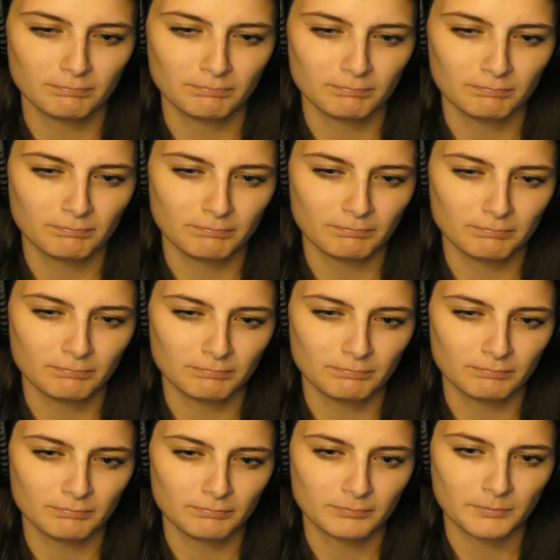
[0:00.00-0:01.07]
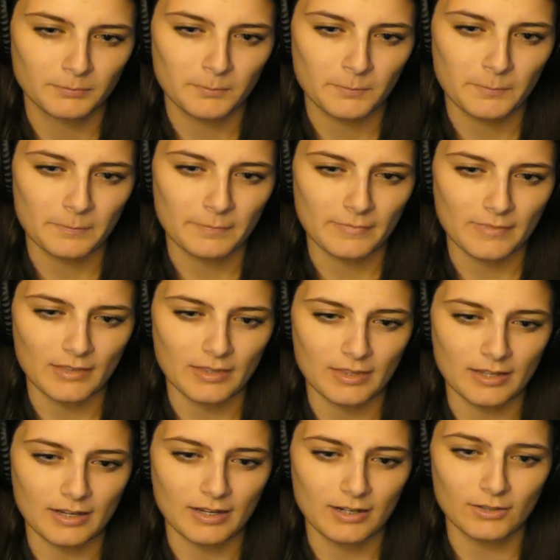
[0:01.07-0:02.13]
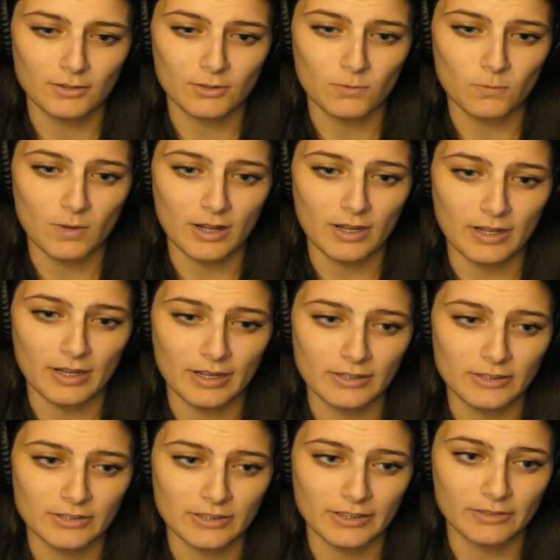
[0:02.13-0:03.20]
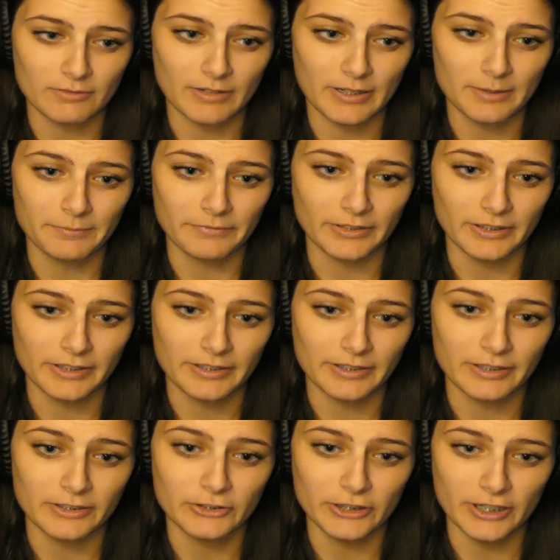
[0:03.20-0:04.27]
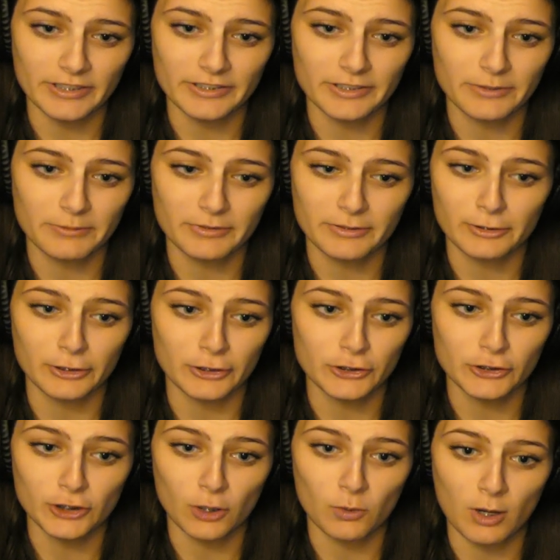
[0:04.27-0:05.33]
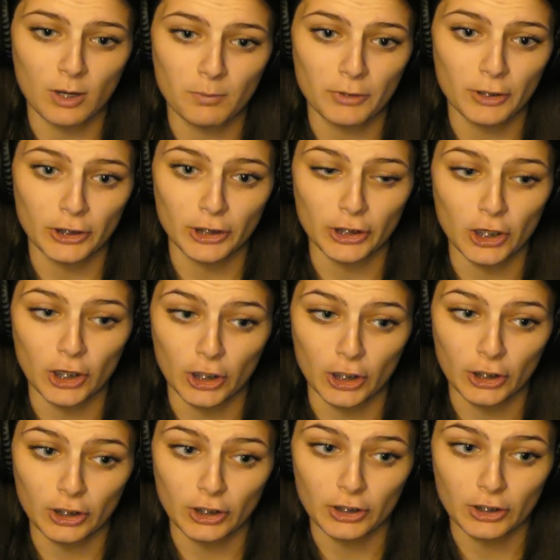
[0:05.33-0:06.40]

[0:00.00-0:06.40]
My little girl, I don't know why. I just got the random feeling that Jesse was going to show up in the dark.